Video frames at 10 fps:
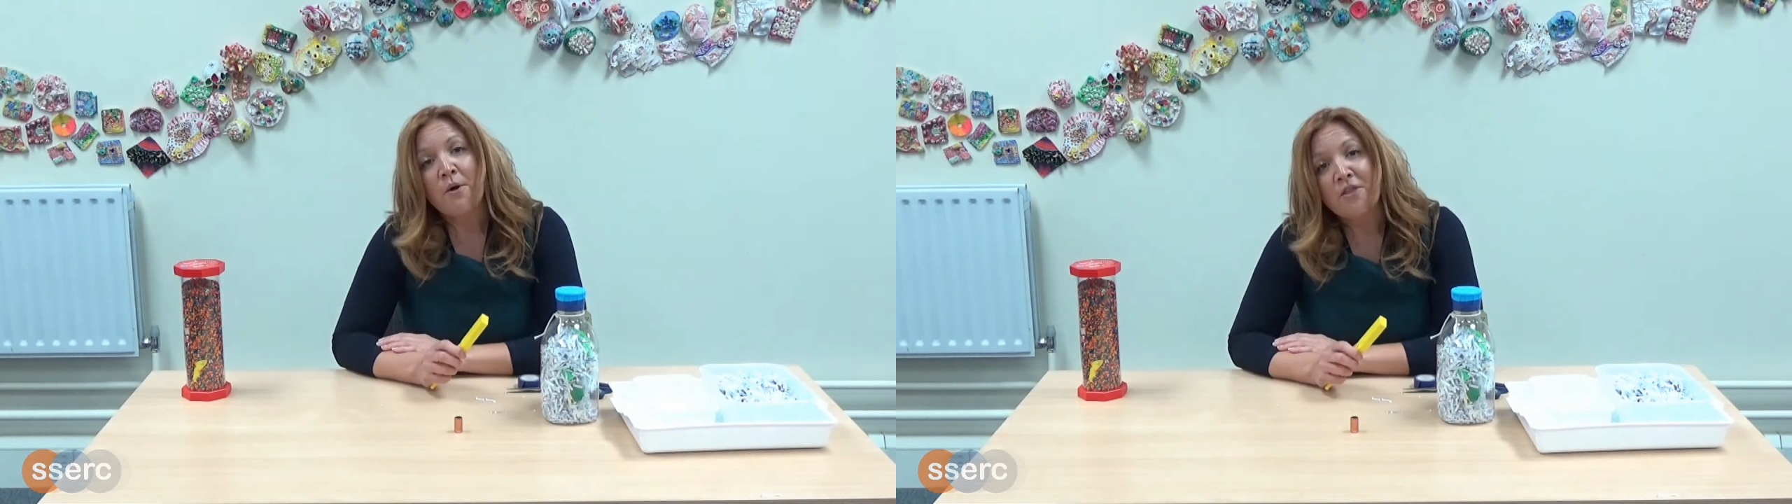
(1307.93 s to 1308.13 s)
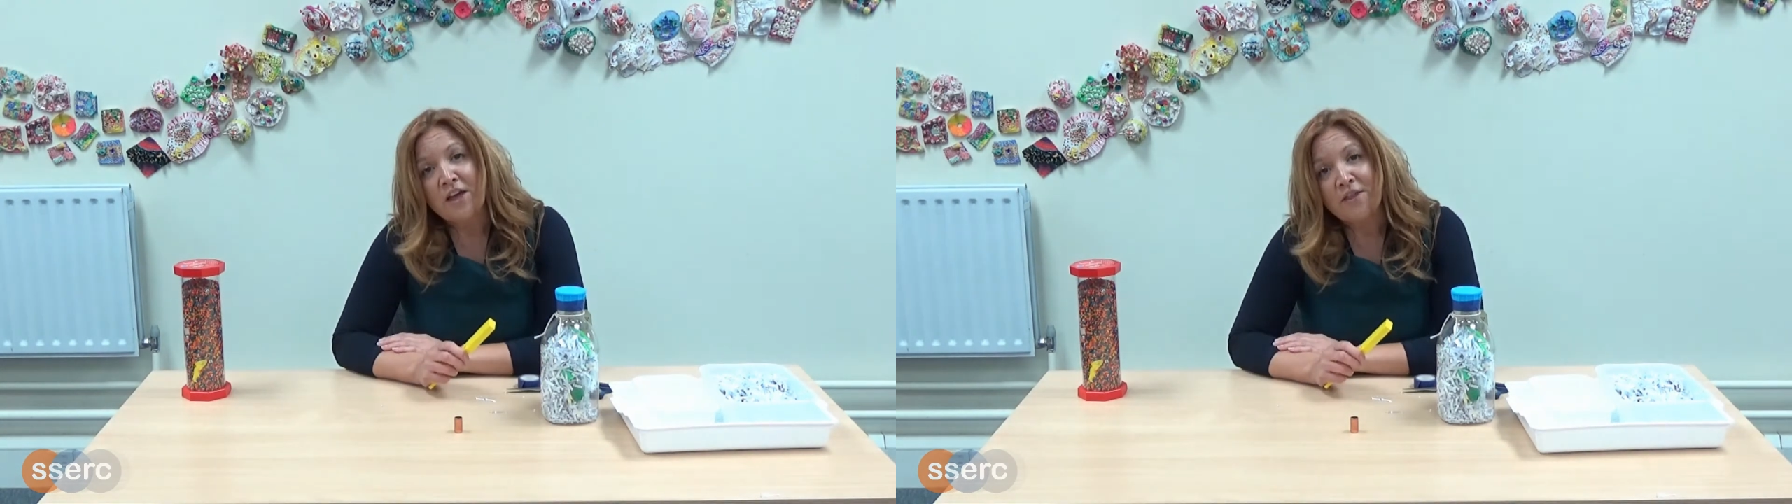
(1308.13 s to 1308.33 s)

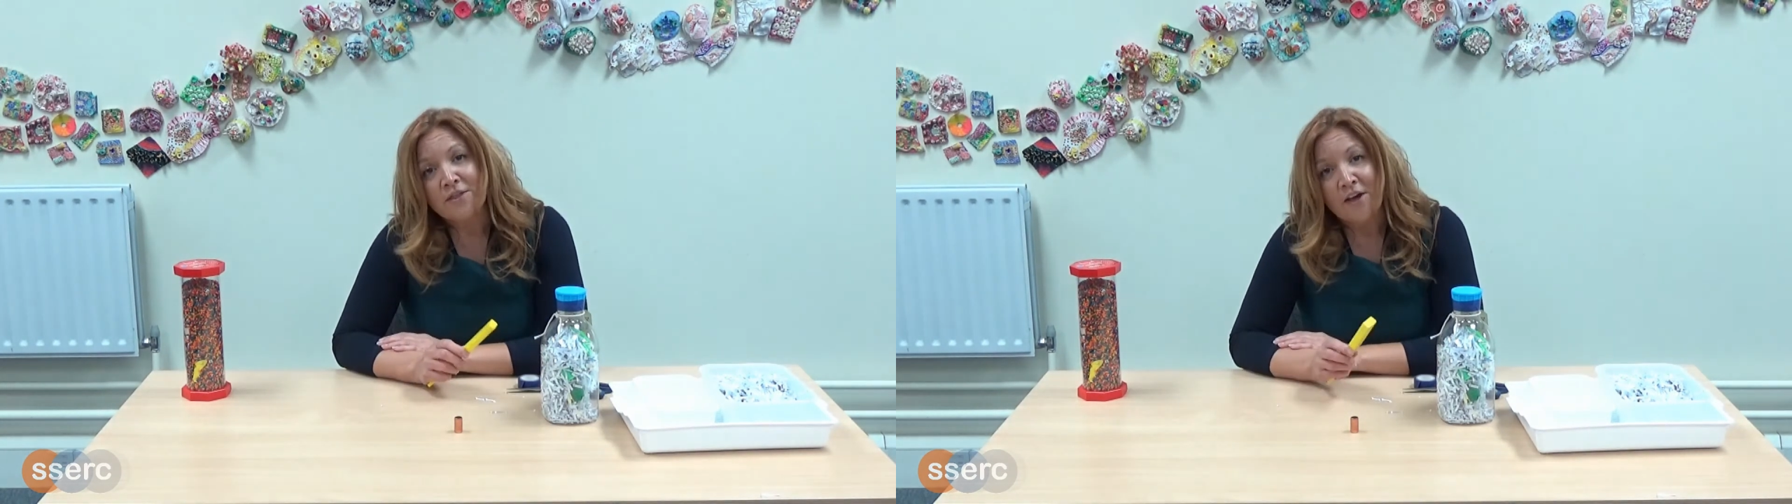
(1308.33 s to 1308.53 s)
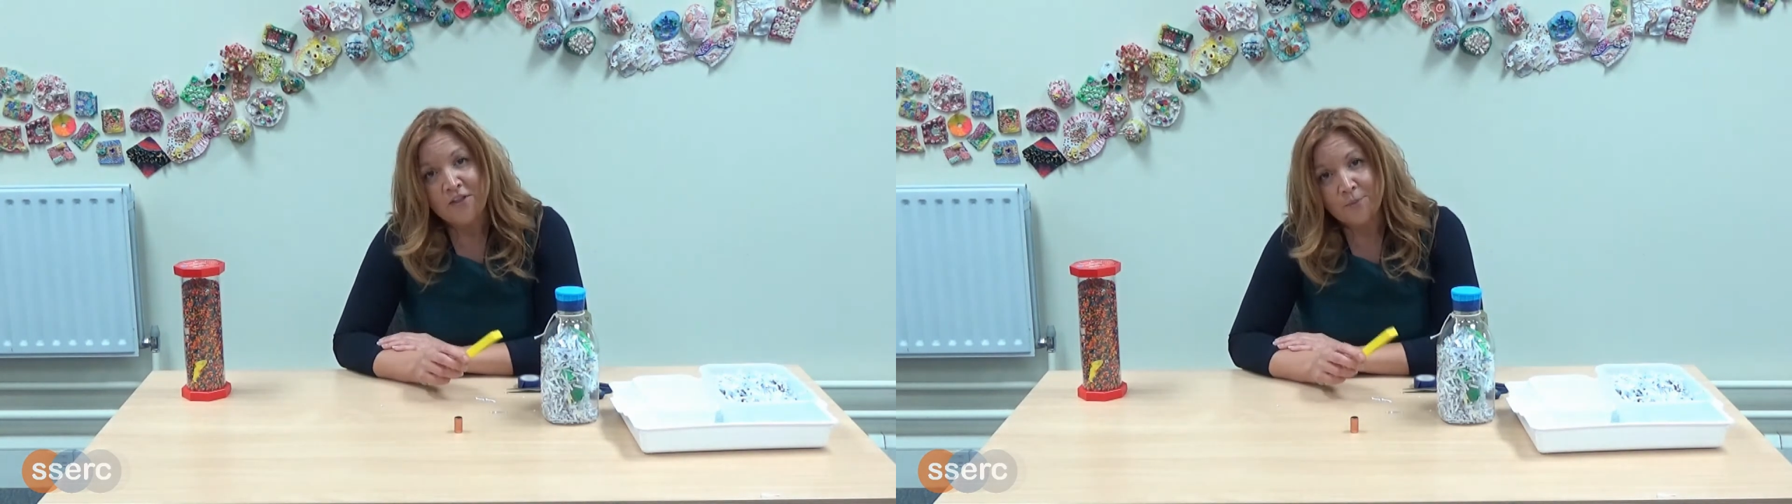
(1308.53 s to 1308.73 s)

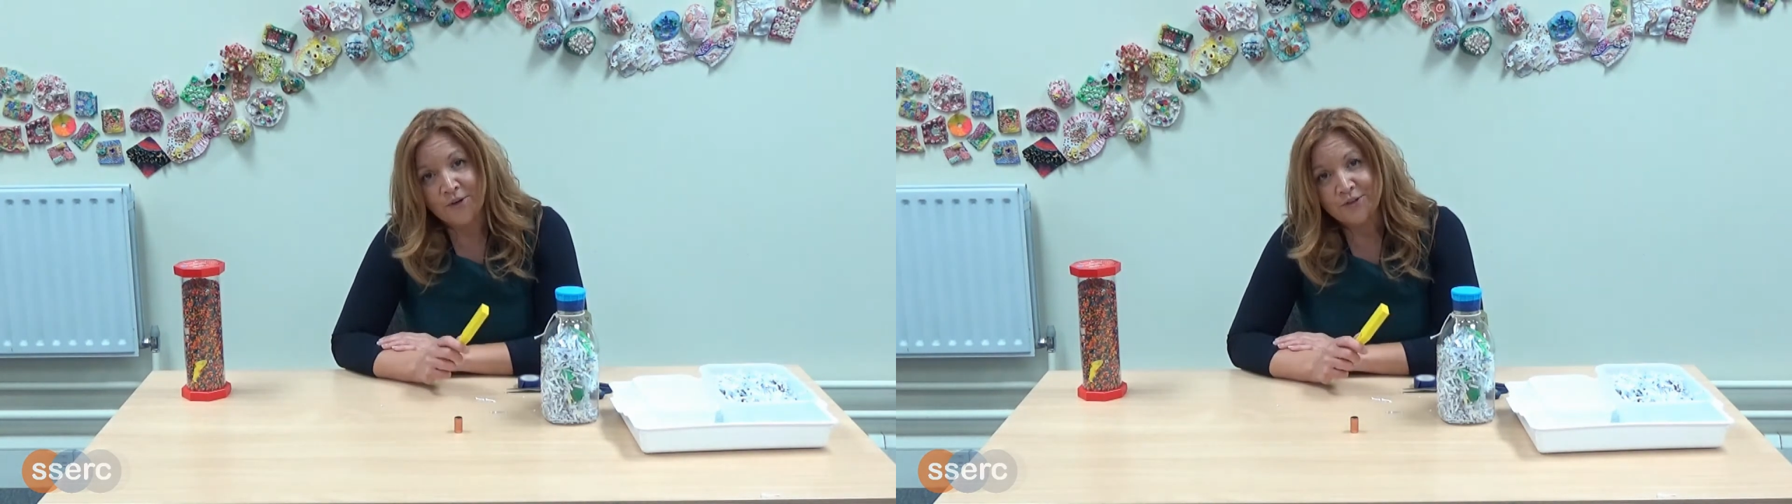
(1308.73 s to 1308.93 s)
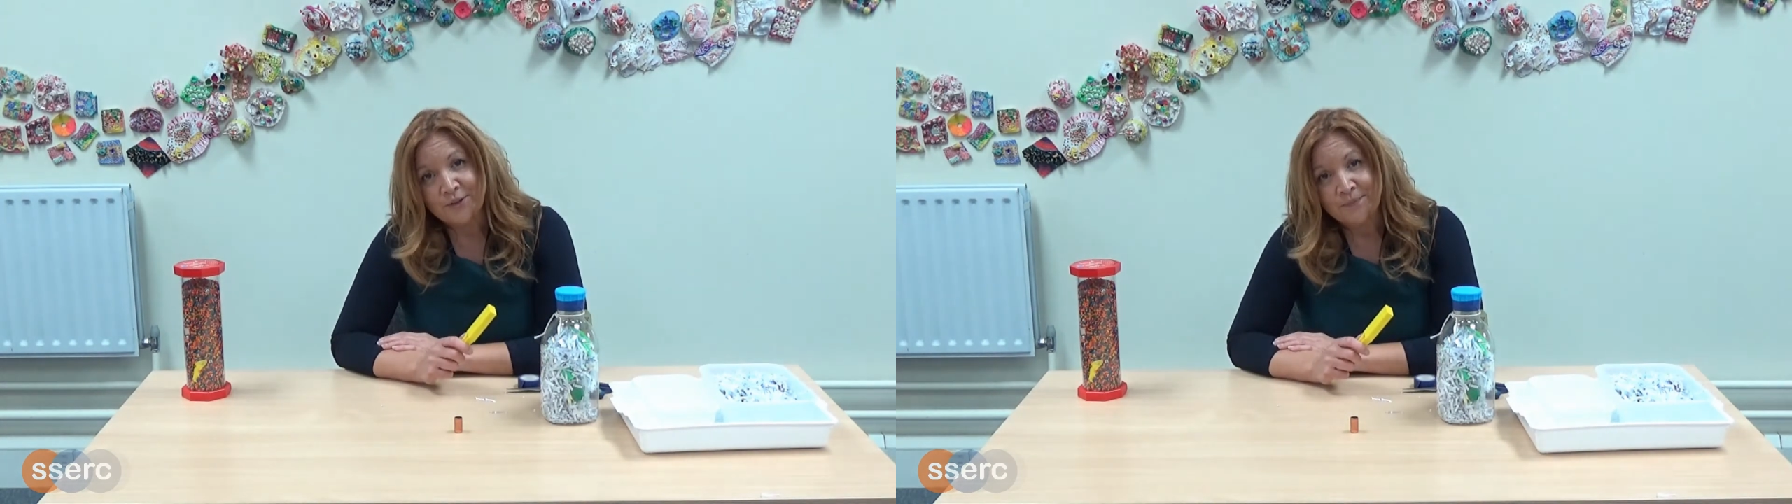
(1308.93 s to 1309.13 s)
within the
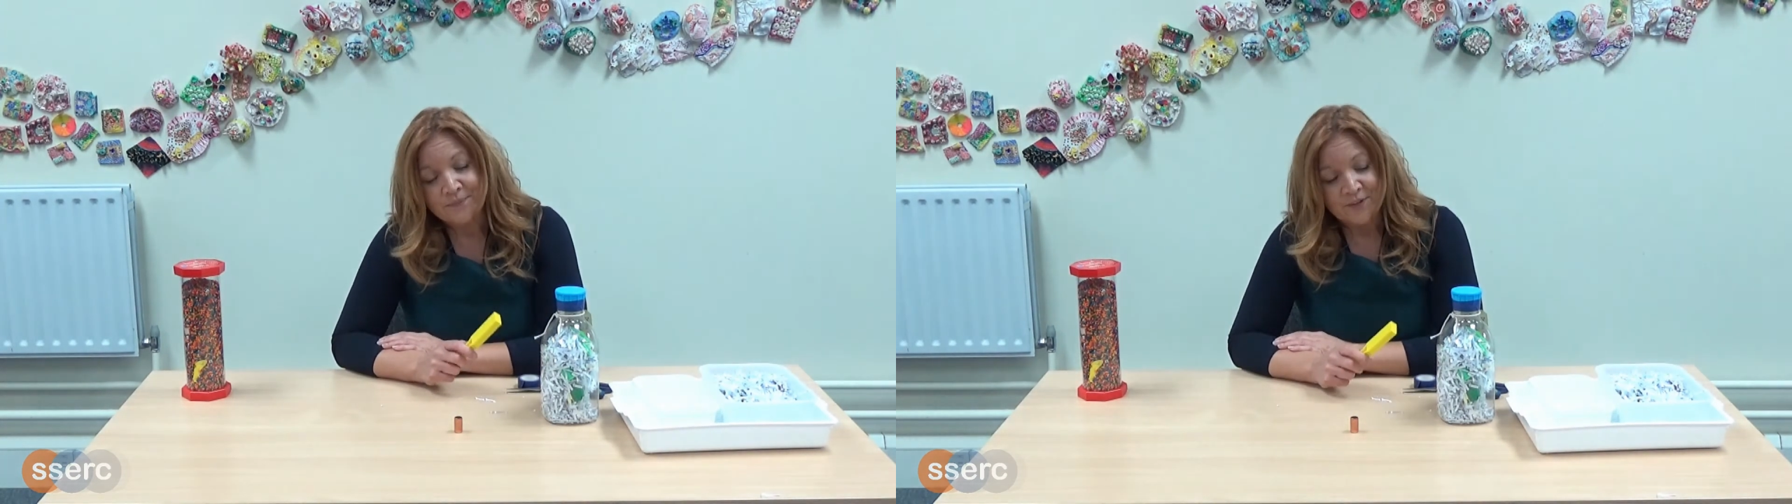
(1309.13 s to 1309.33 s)
bottle.